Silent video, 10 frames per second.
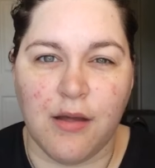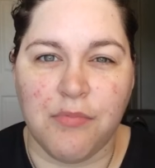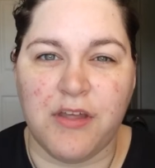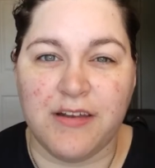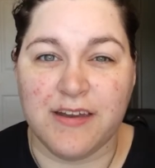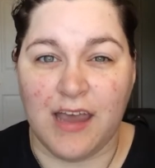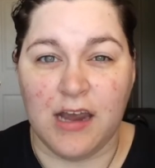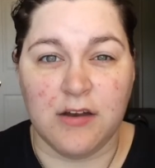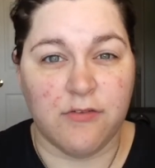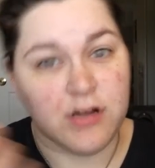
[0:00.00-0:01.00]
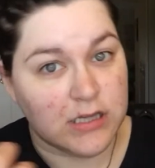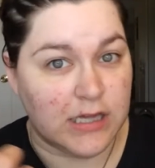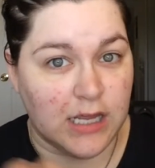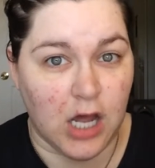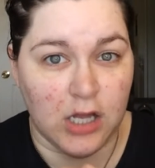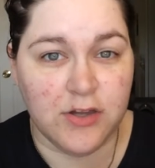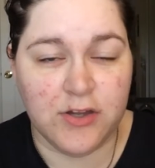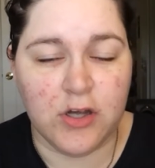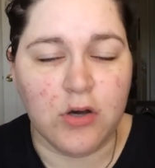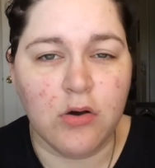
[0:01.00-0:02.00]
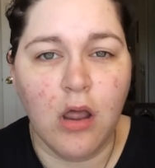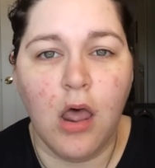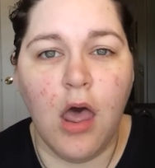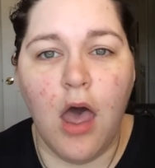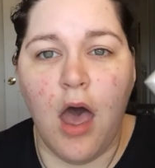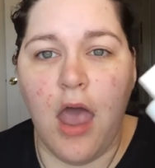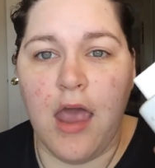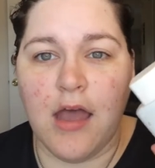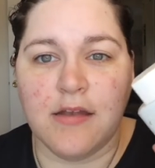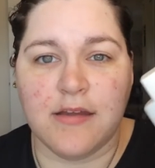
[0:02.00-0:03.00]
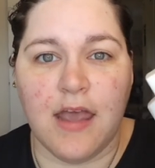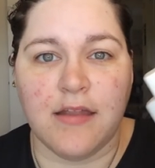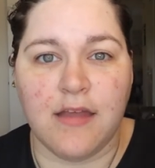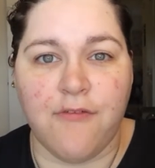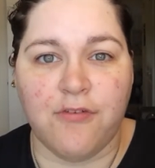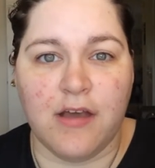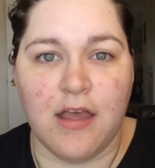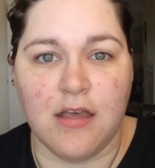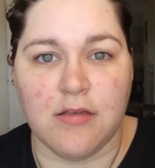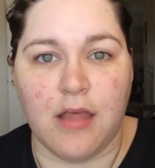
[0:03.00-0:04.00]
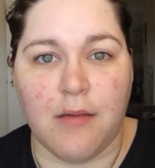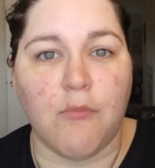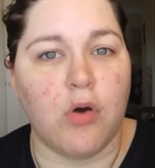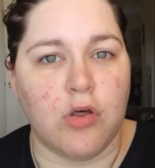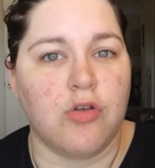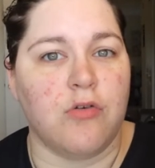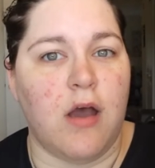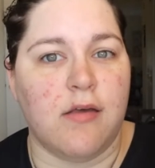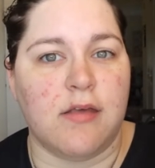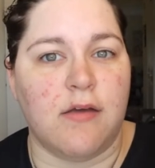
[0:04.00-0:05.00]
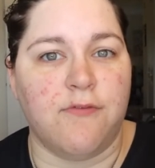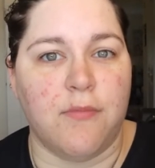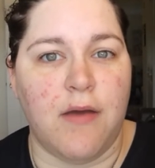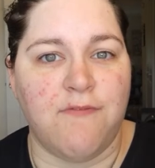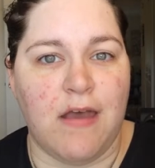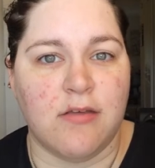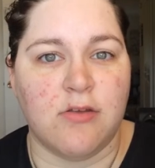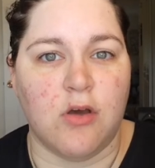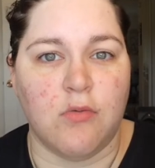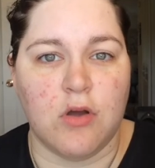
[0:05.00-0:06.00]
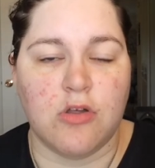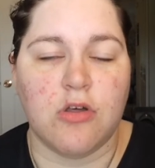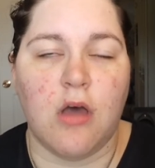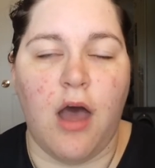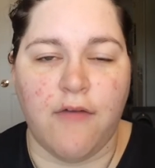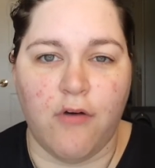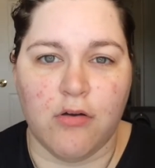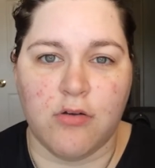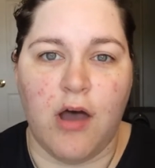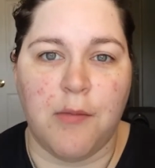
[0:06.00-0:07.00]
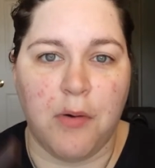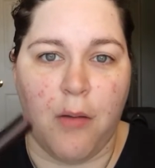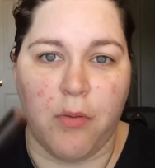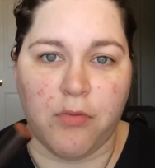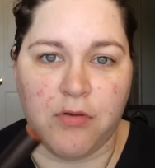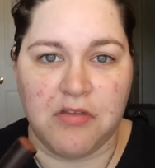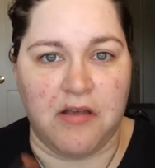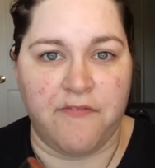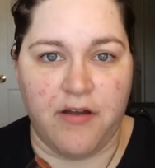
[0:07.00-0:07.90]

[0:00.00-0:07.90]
something to kind of cling on to, and it definitely is like moisturizing for my face too, which I've also had problems with stick